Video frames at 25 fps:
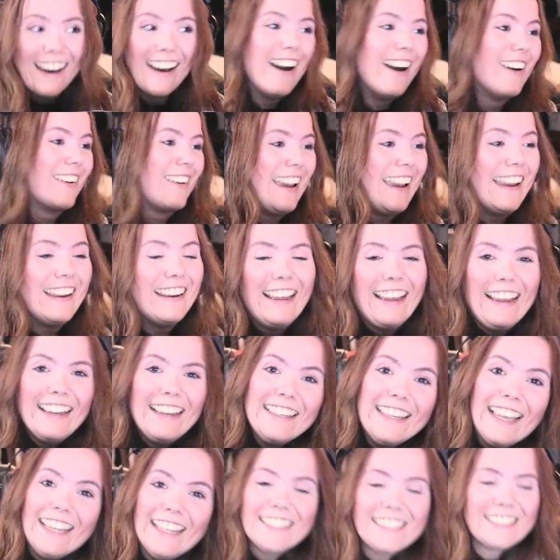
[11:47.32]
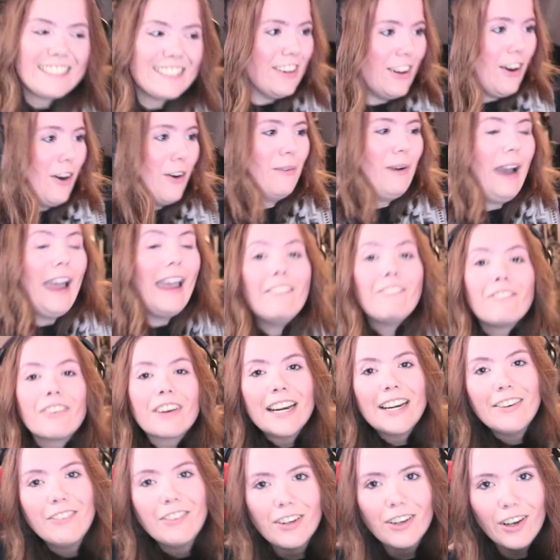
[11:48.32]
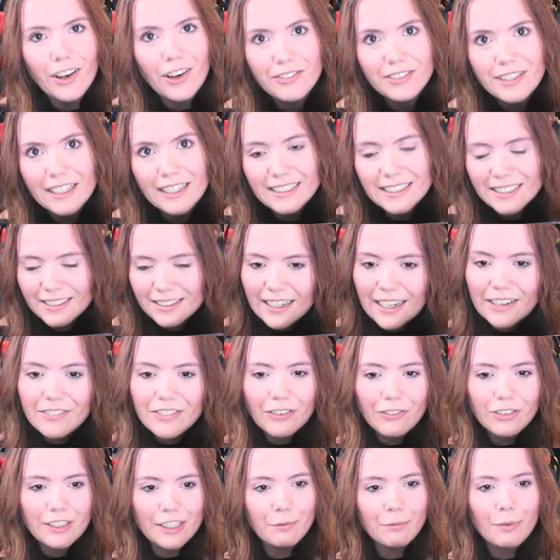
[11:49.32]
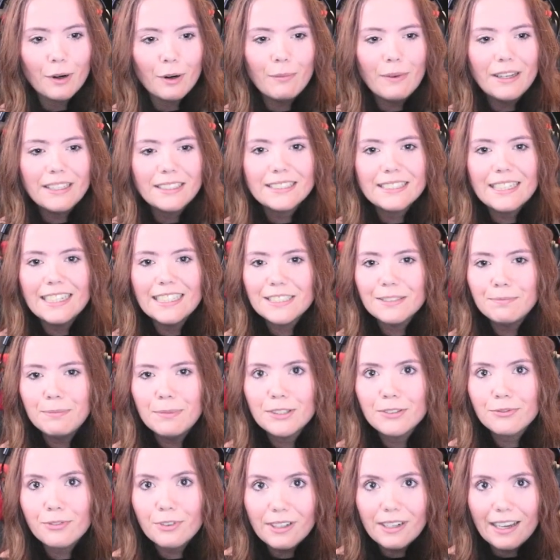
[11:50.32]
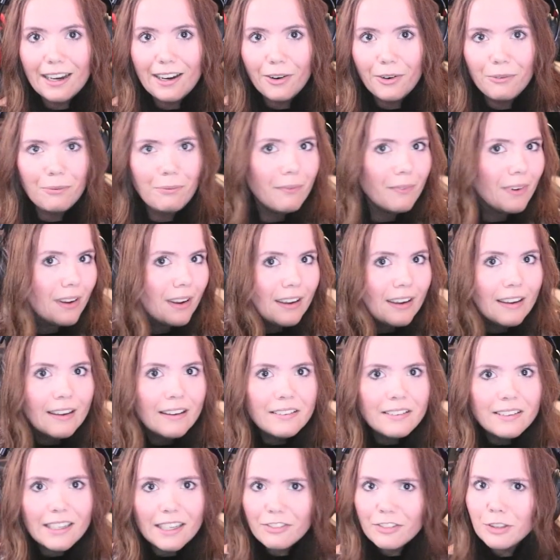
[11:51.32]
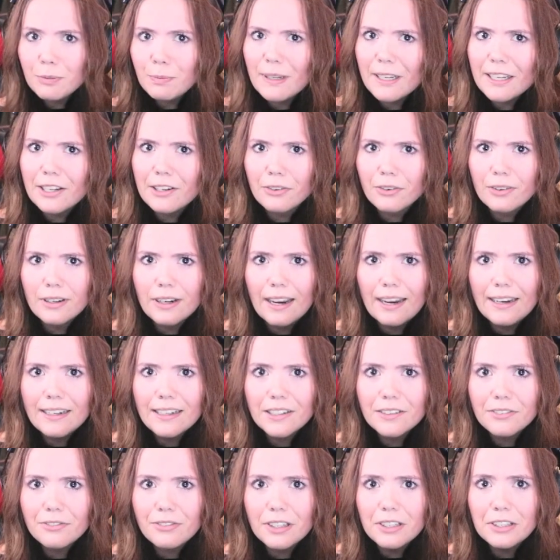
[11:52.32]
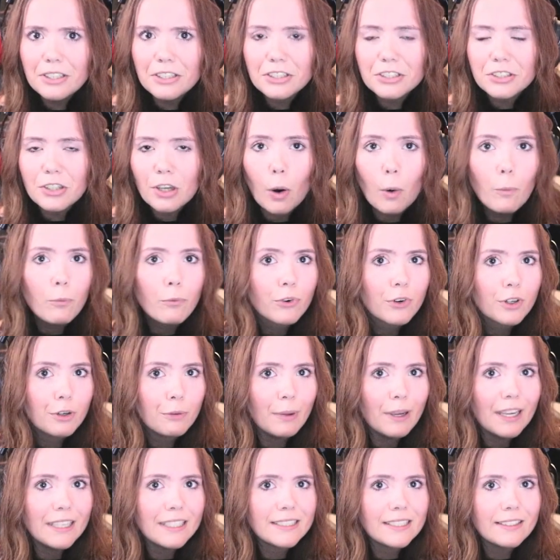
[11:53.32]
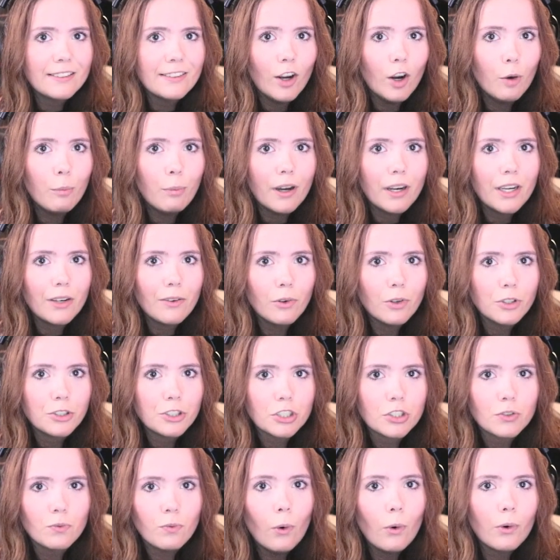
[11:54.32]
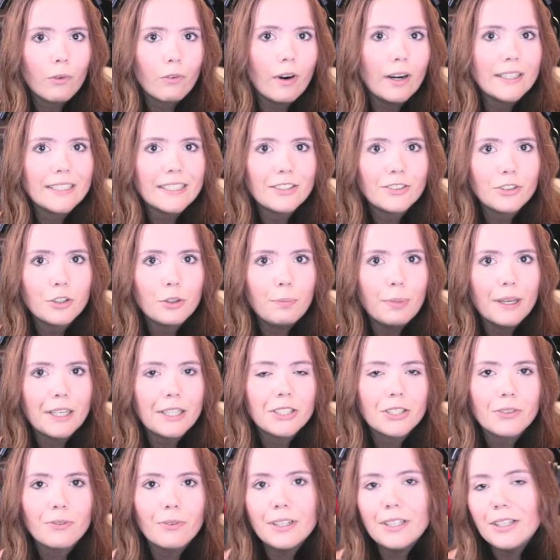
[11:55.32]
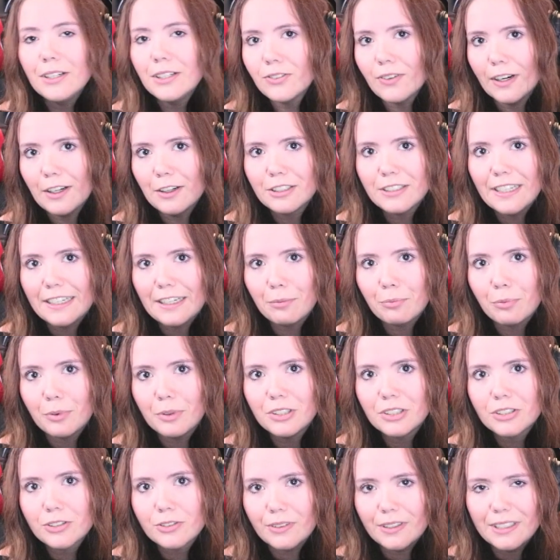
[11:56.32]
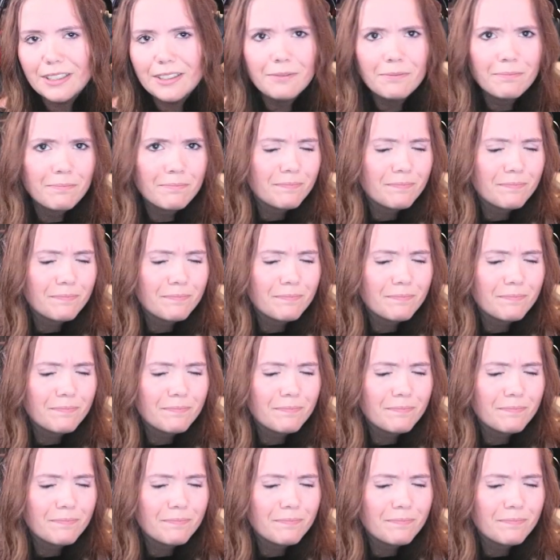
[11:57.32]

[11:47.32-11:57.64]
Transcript: Okay, yeah, yes, no, I really would love that if they would implement that. But for now, you have to be creative and just hope for the best that nobody will just walk right into the picture when you try to take a print screen.